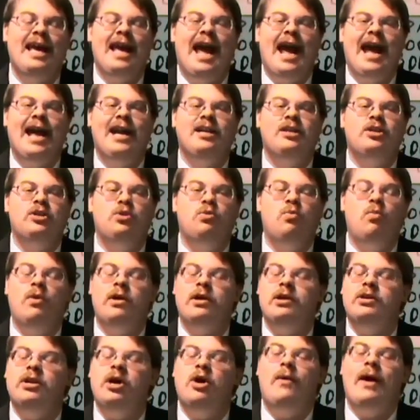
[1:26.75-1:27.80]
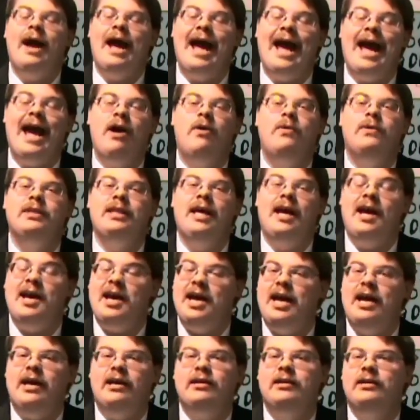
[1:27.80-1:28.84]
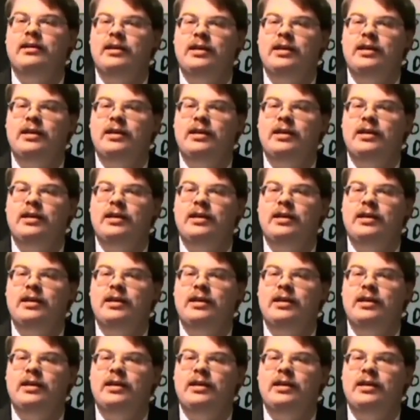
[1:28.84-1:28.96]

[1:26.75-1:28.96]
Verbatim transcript: and you want to know how in the heck